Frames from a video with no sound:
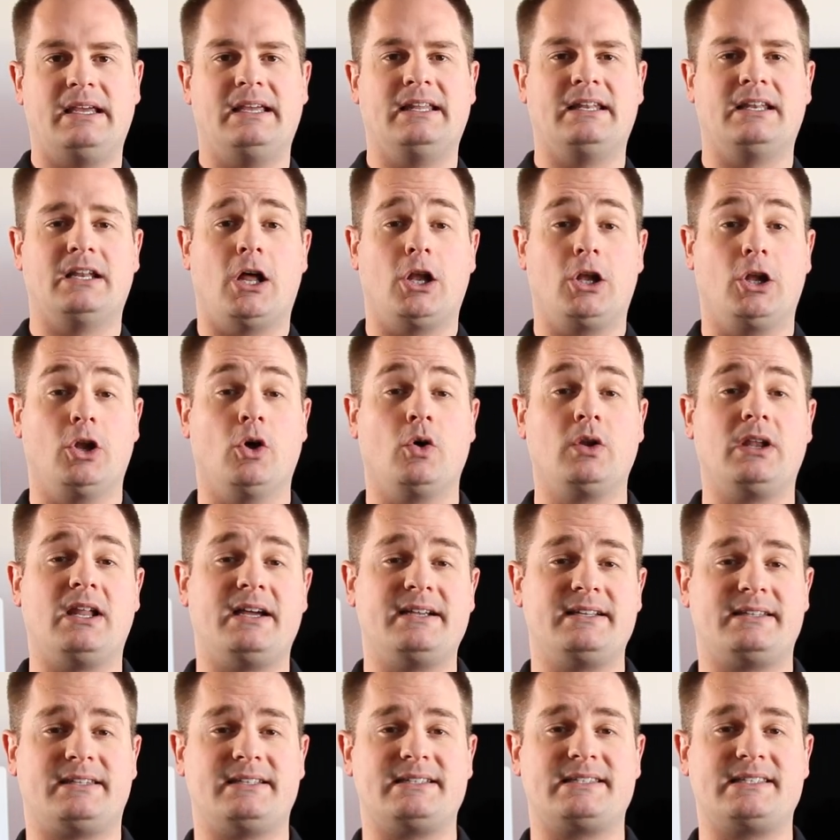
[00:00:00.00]
In low
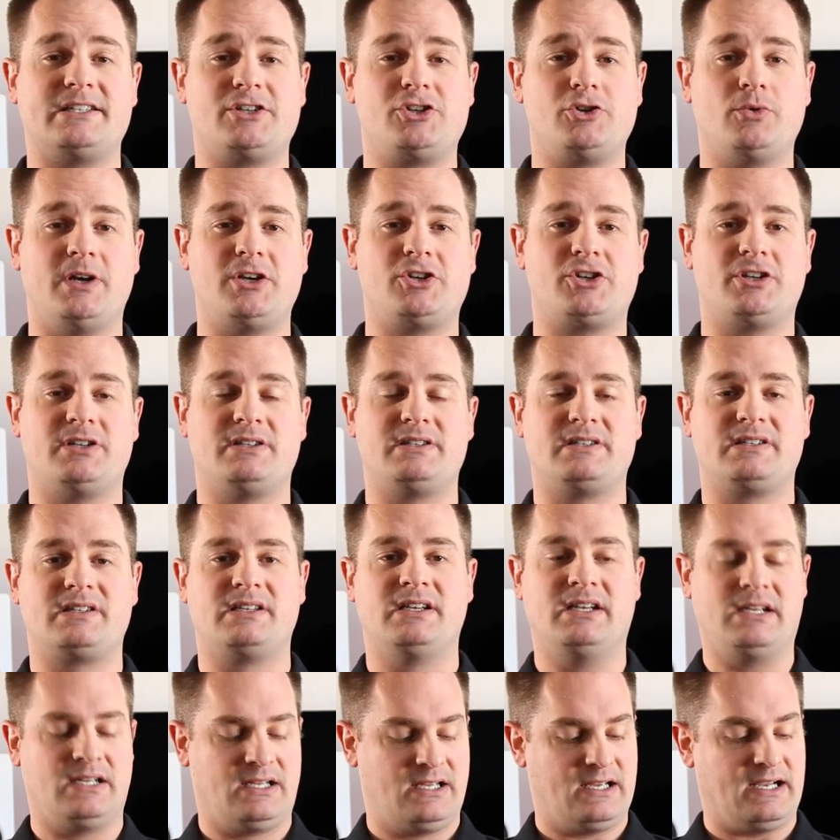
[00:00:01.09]
light
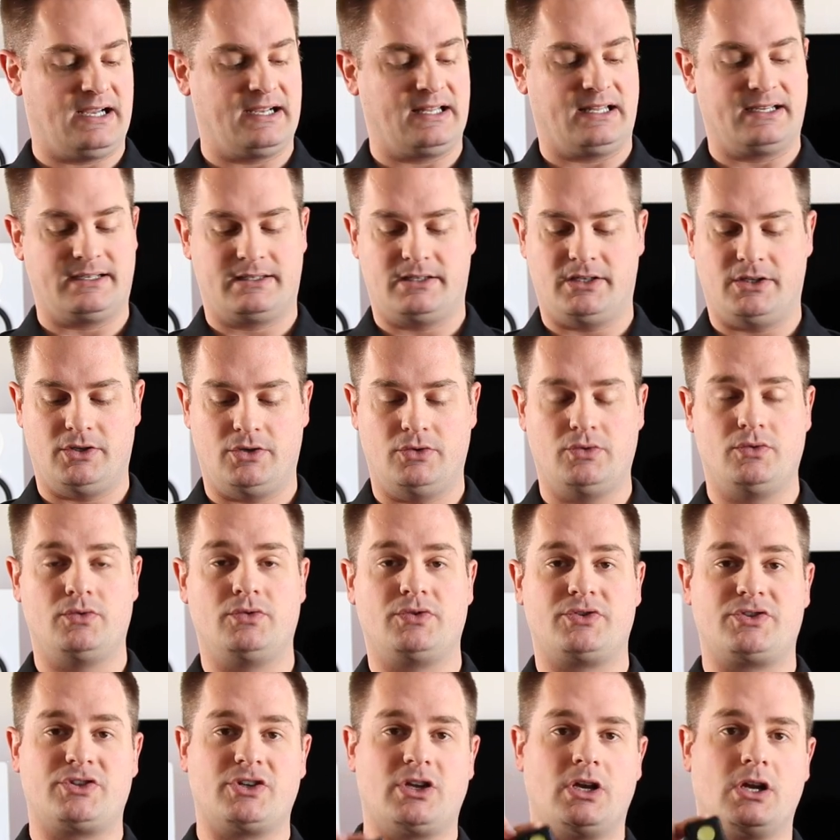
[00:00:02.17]
situations, I like to
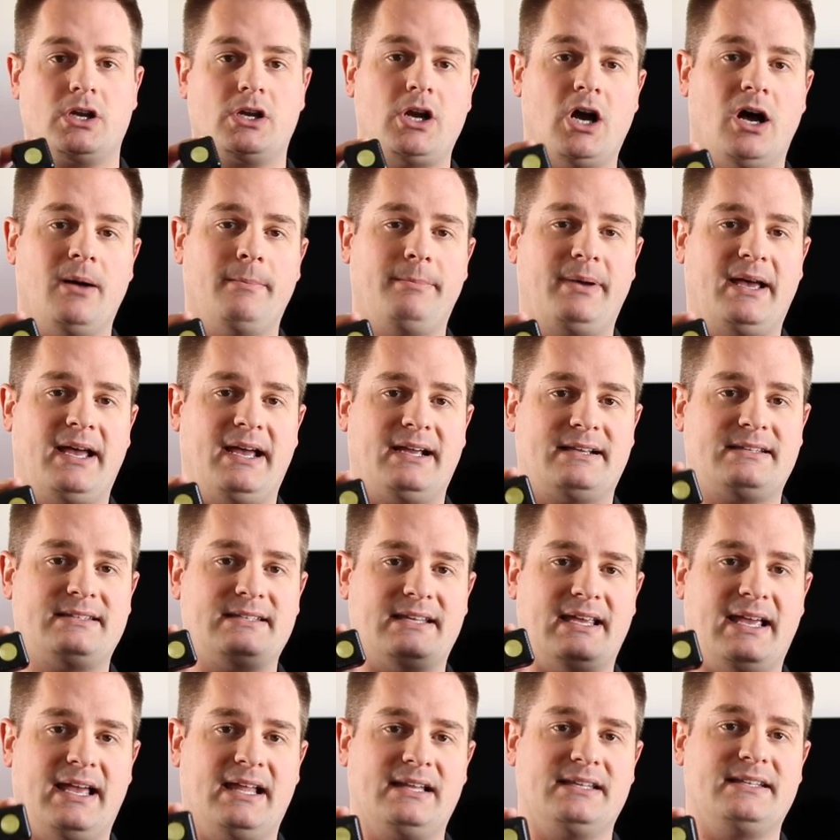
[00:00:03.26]
use compact
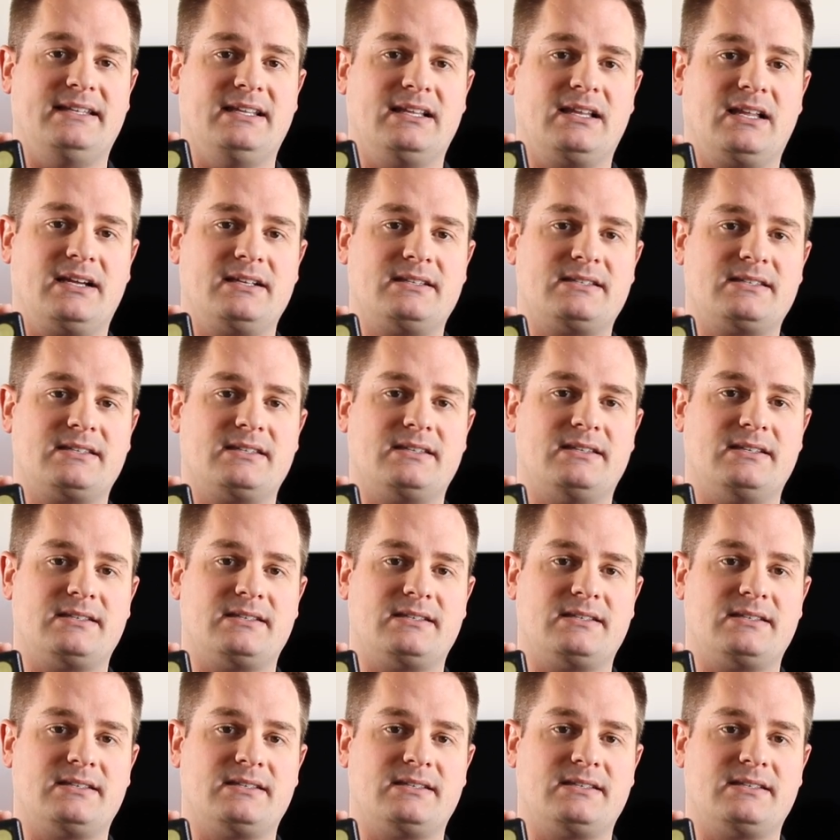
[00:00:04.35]
L E D lights.